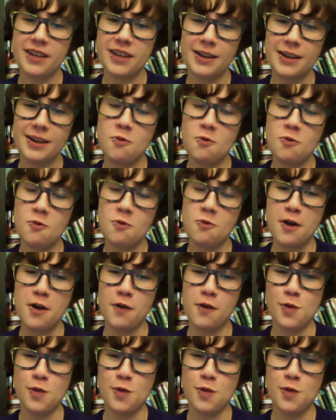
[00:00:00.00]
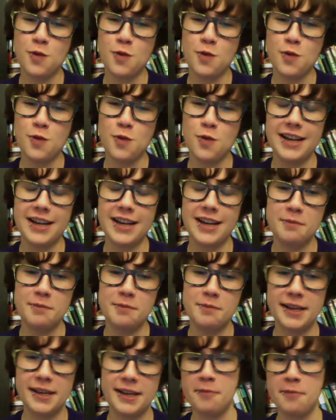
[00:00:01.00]
way overpriced
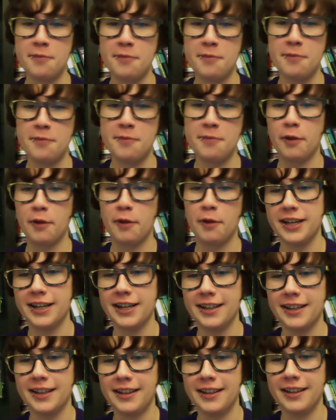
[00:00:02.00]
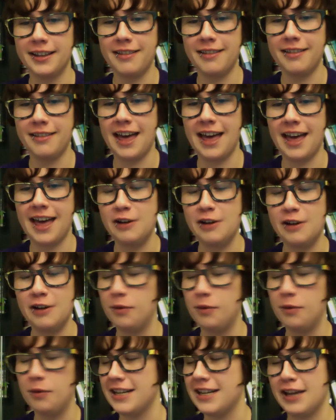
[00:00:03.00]
piece of memorabilia that nobody's
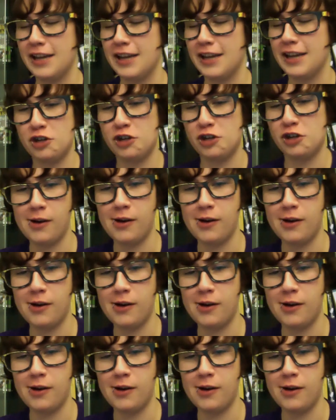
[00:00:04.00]
going to give a shit about